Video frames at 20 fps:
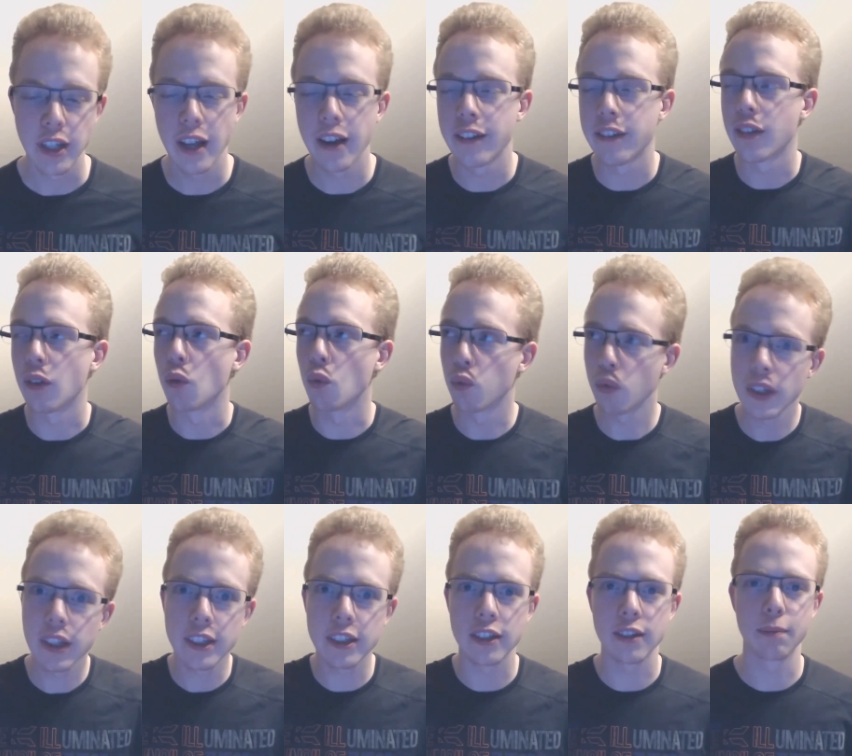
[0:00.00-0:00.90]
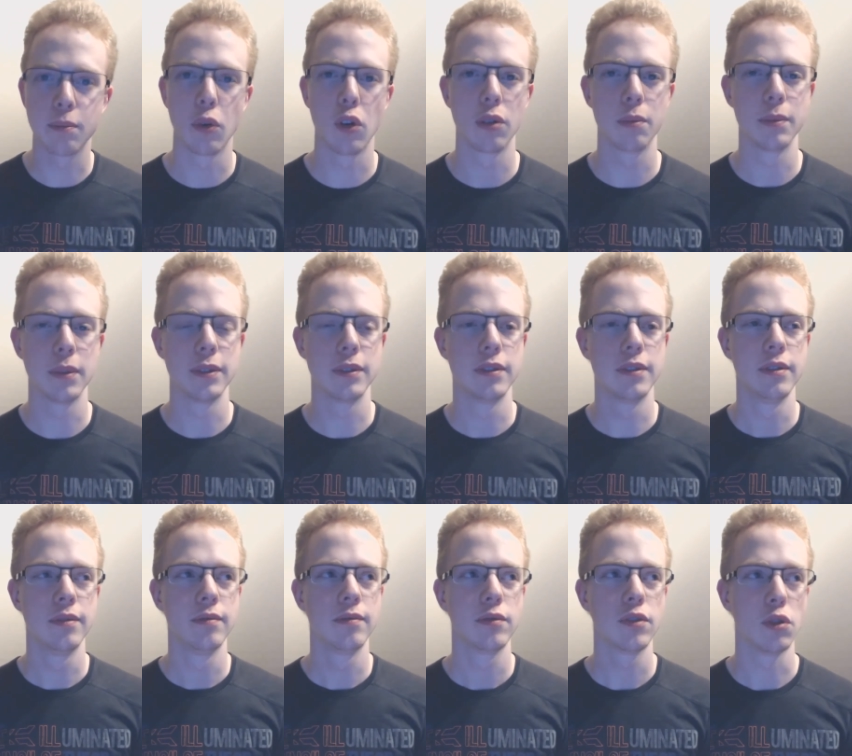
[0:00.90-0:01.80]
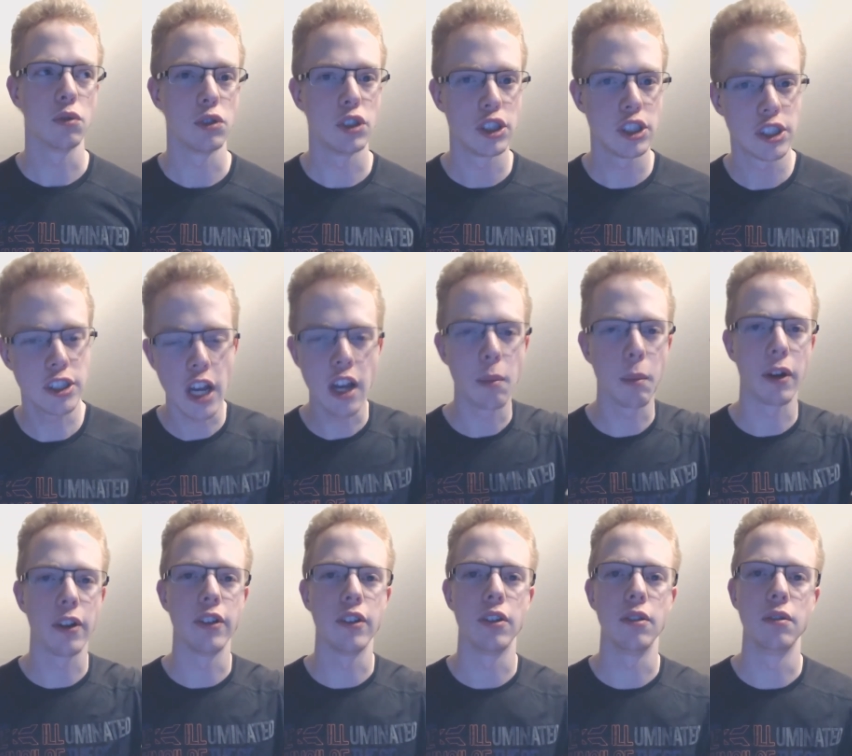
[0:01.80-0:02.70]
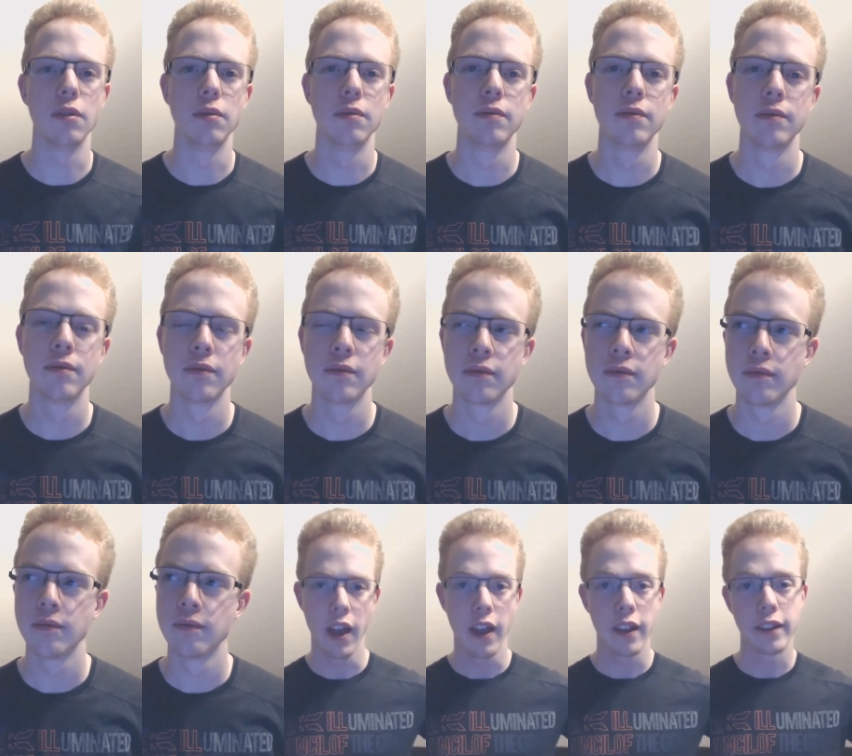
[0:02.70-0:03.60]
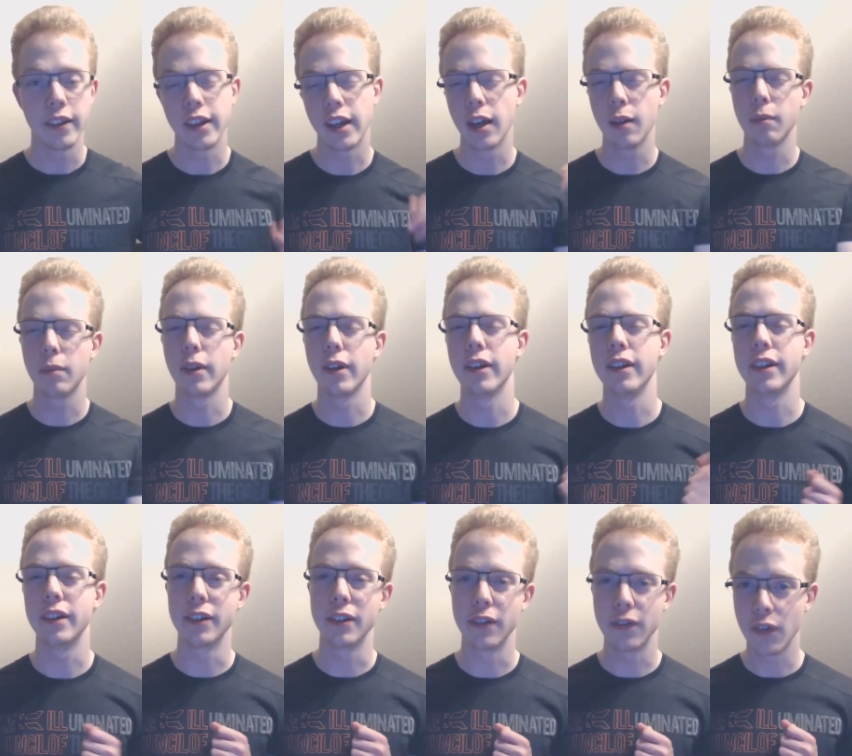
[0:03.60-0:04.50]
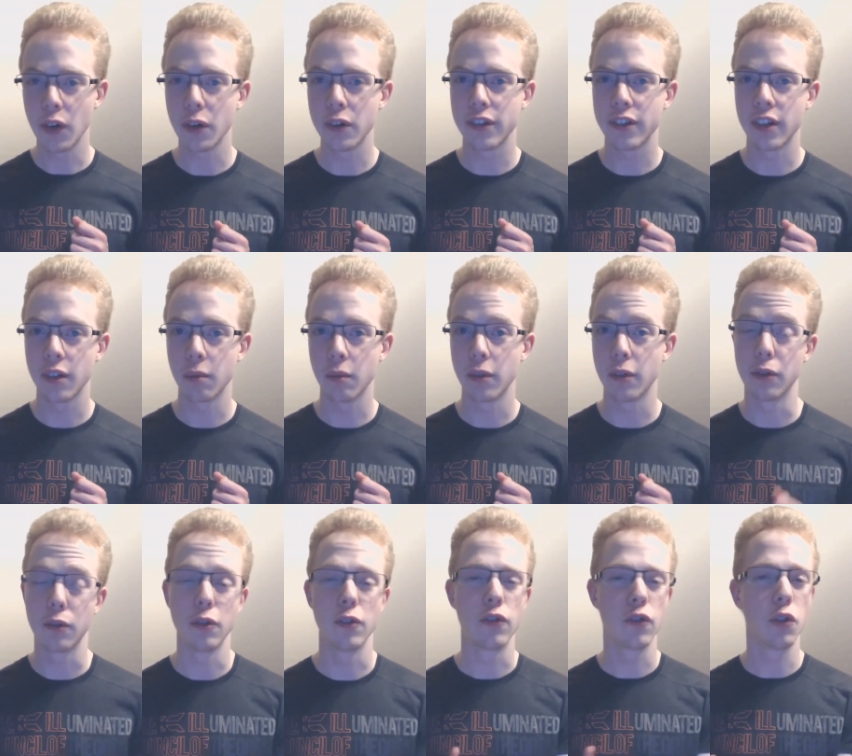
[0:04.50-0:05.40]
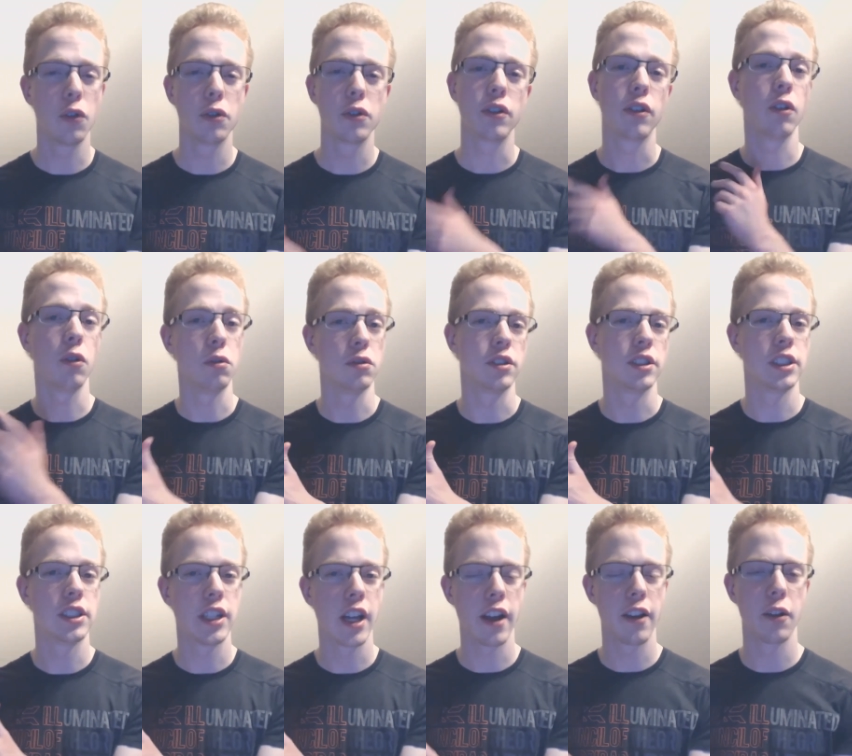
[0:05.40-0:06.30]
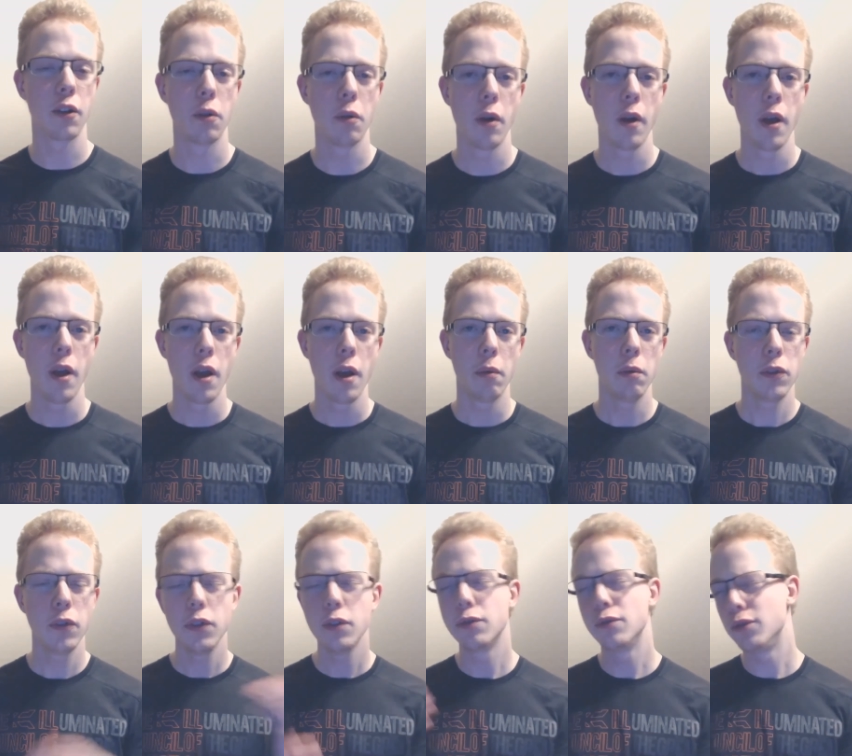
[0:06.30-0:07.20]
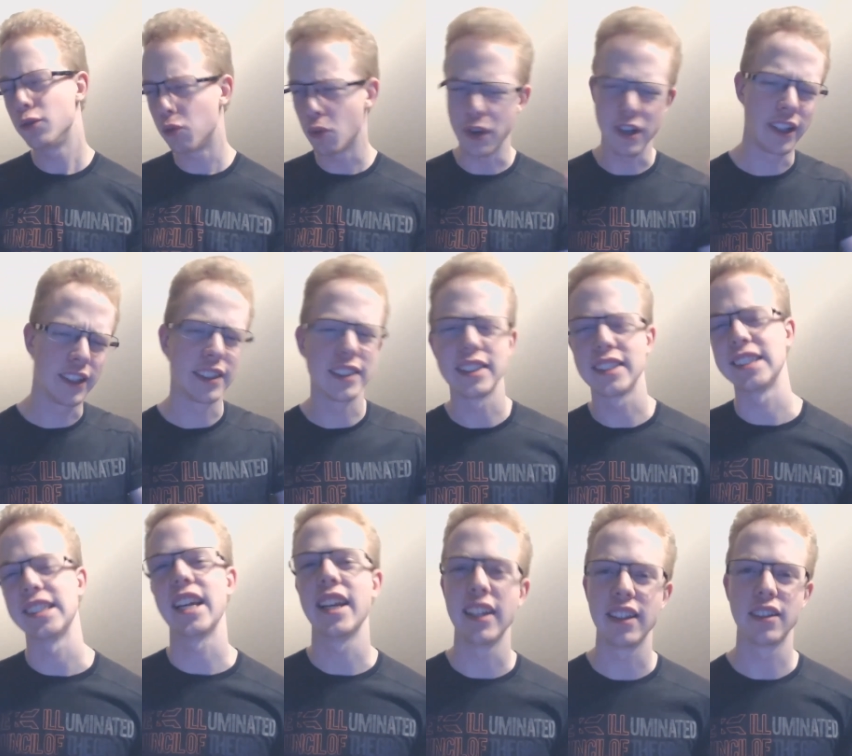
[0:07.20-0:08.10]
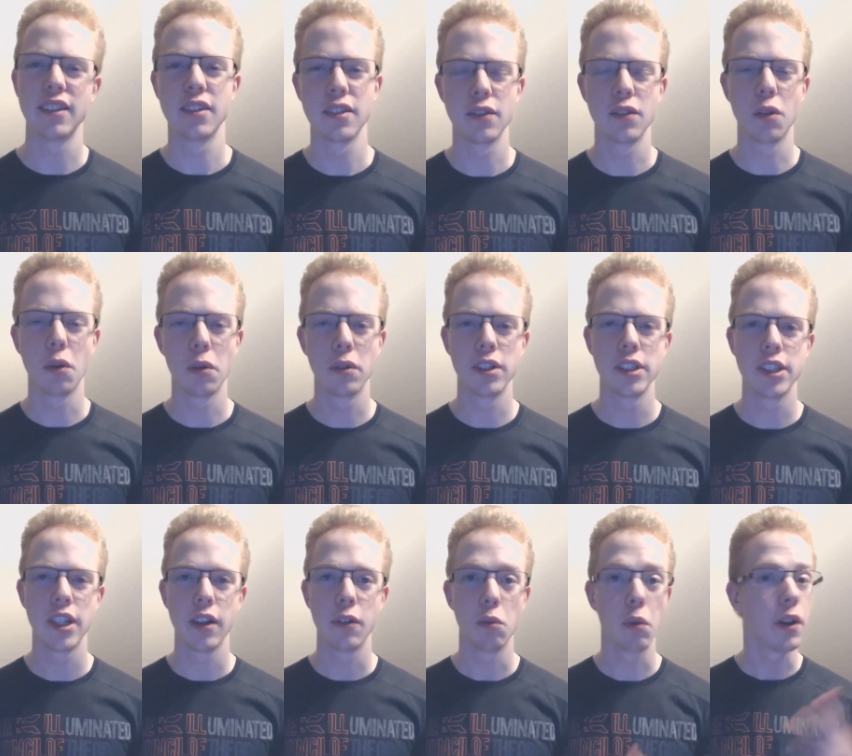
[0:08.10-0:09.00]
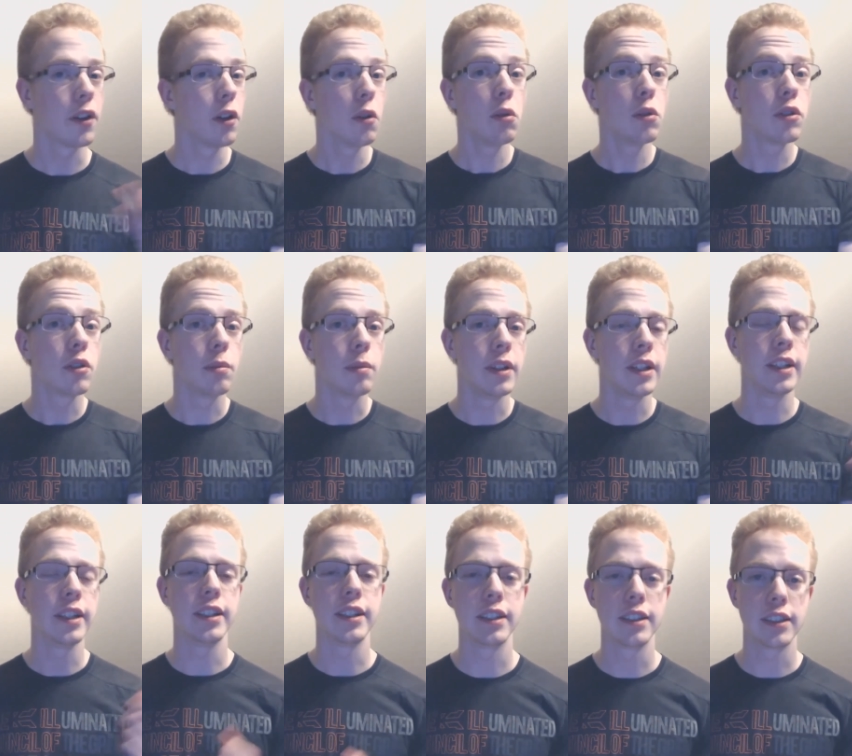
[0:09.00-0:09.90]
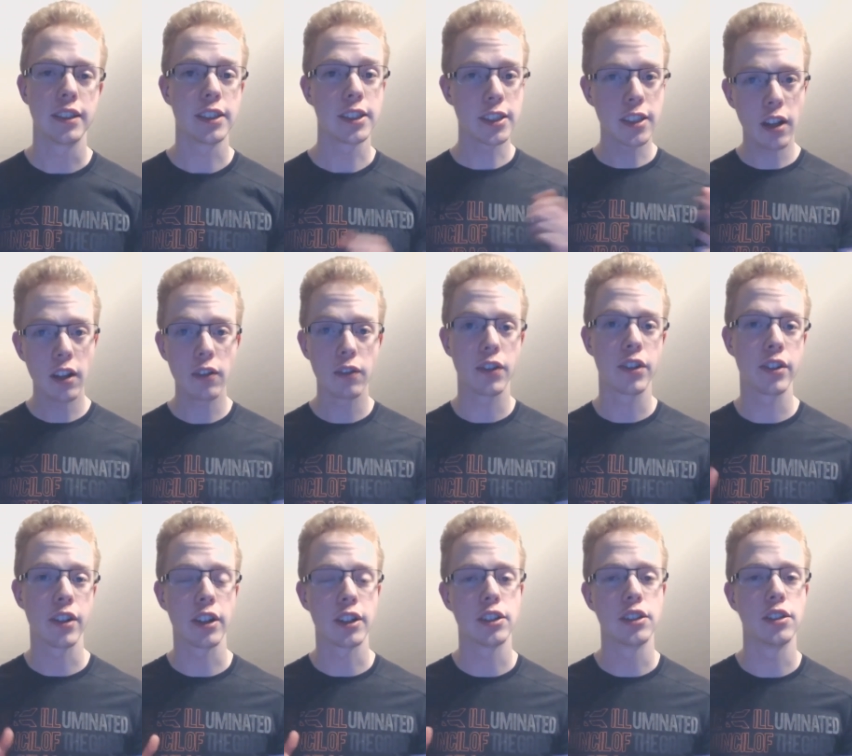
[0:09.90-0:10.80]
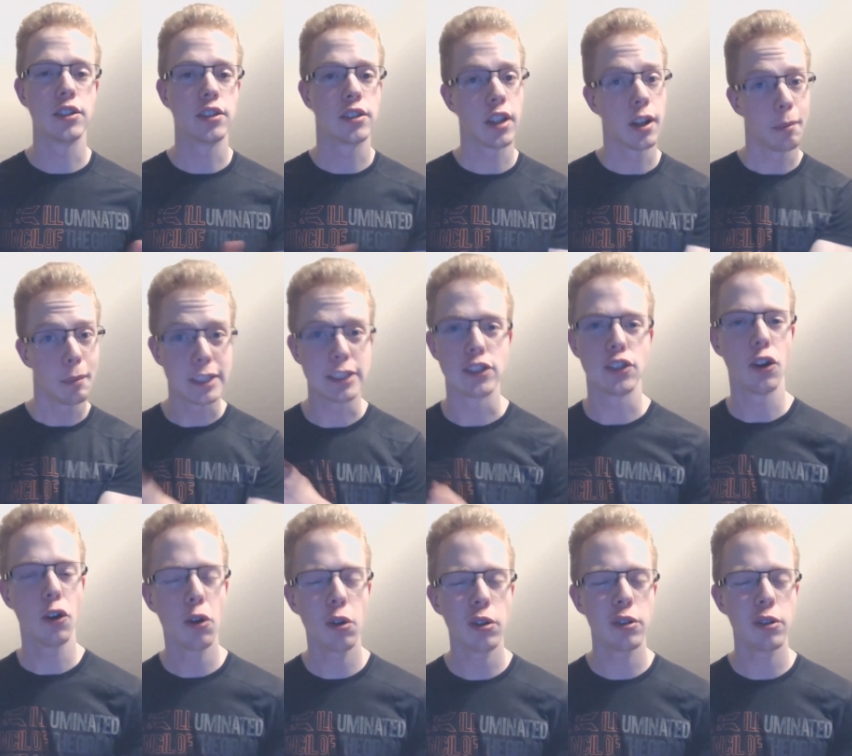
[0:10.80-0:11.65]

So that is a real disappointment, so shame on you. The gameplay is very similar to the first Lord of Shadow, with a few tweaks and changes of course. One noticeably is the stealth sections that I mentioned